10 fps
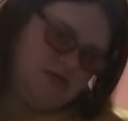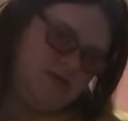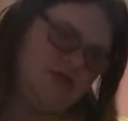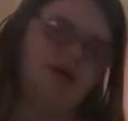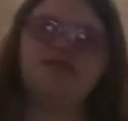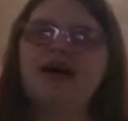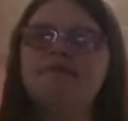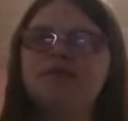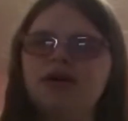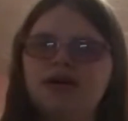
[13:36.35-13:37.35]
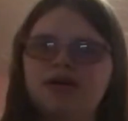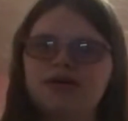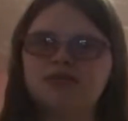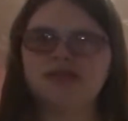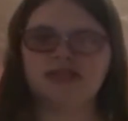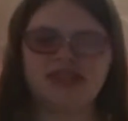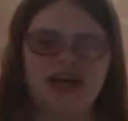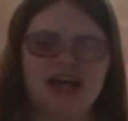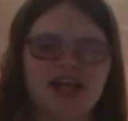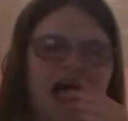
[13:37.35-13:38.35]
November,
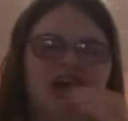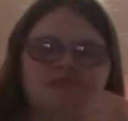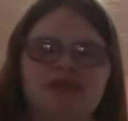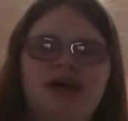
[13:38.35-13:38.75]
and last but